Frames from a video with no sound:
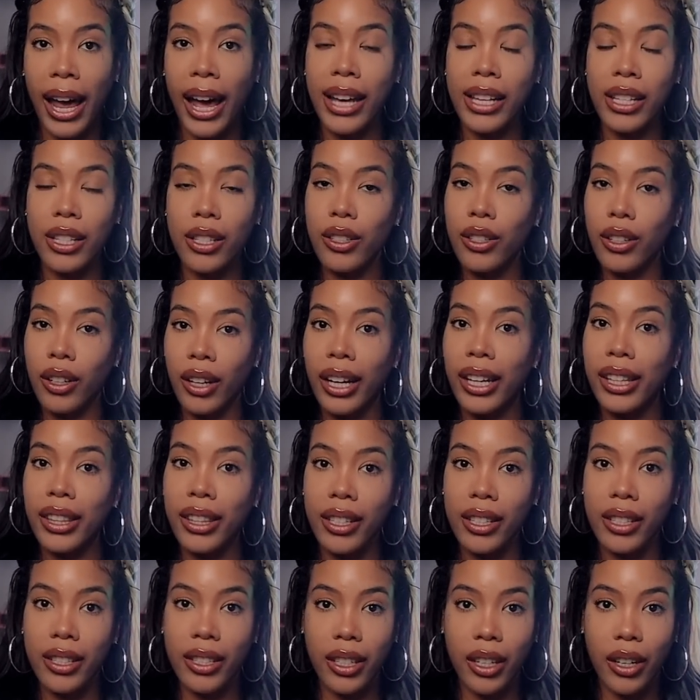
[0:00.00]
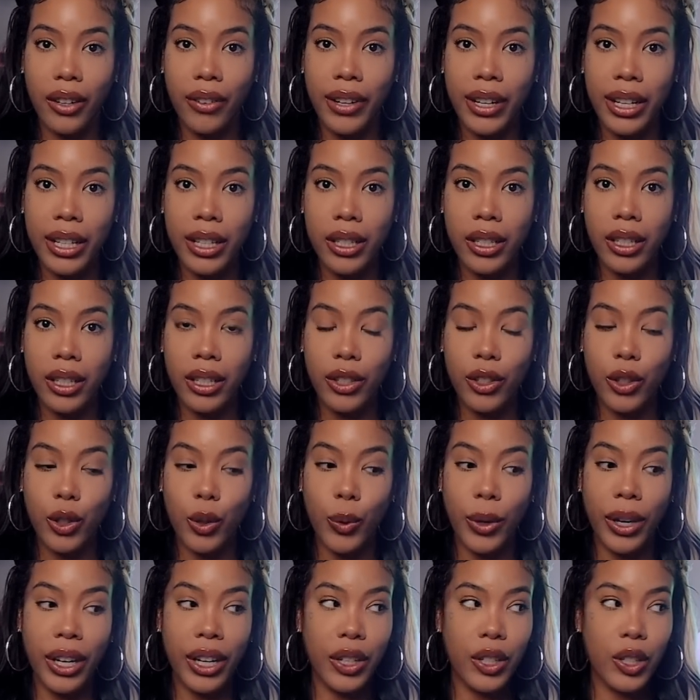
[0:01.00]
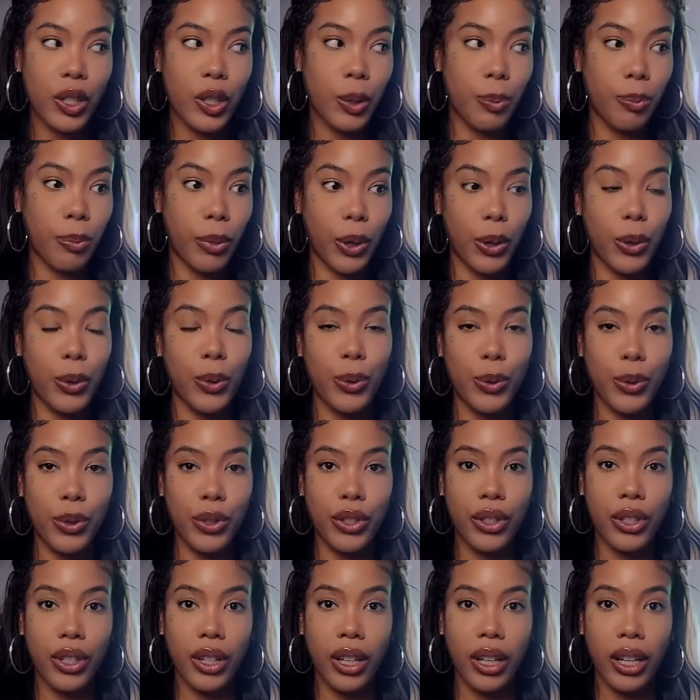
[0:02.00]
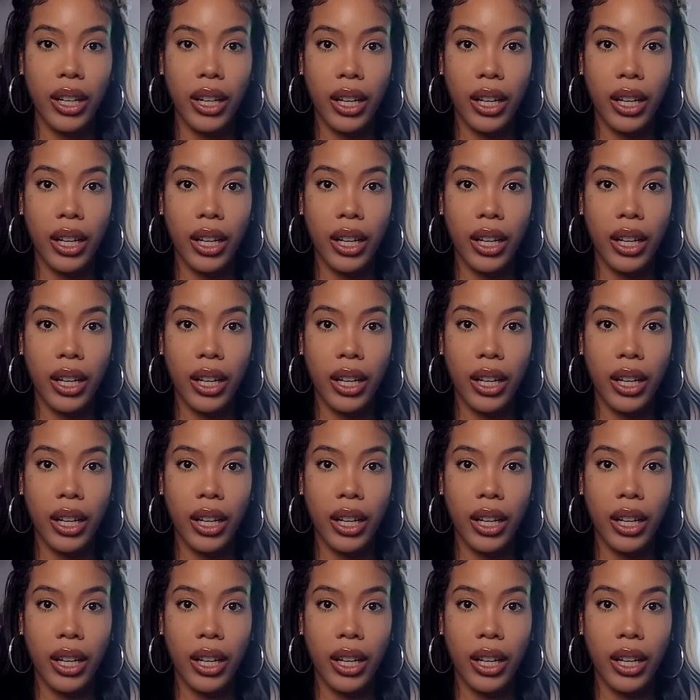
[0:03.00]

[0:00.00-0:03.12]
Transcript: I started this series, to expose